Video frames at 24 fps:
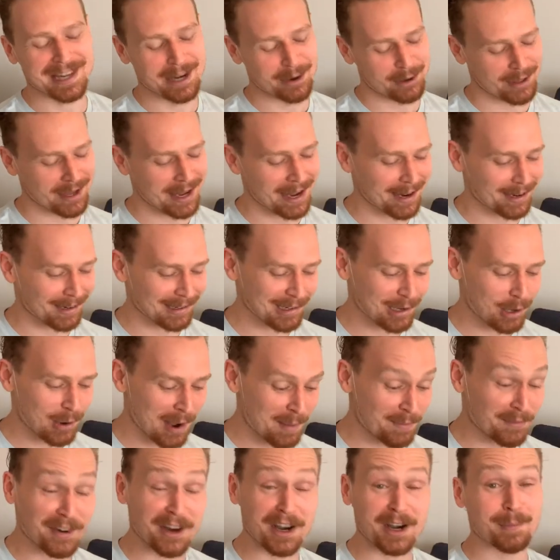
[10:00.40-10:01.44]
near the end, so
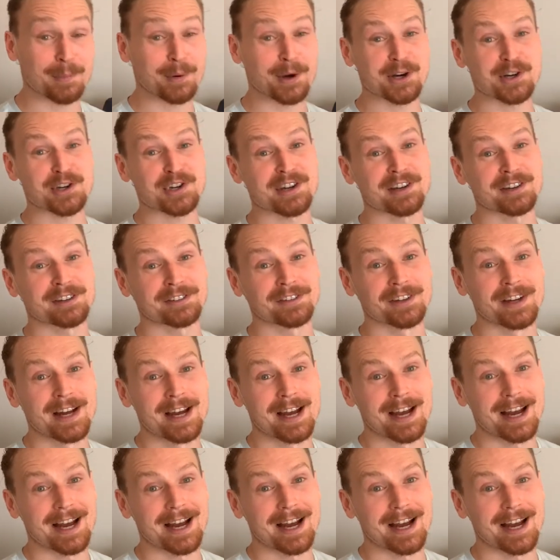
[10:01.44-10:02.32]
I'm very appreciative.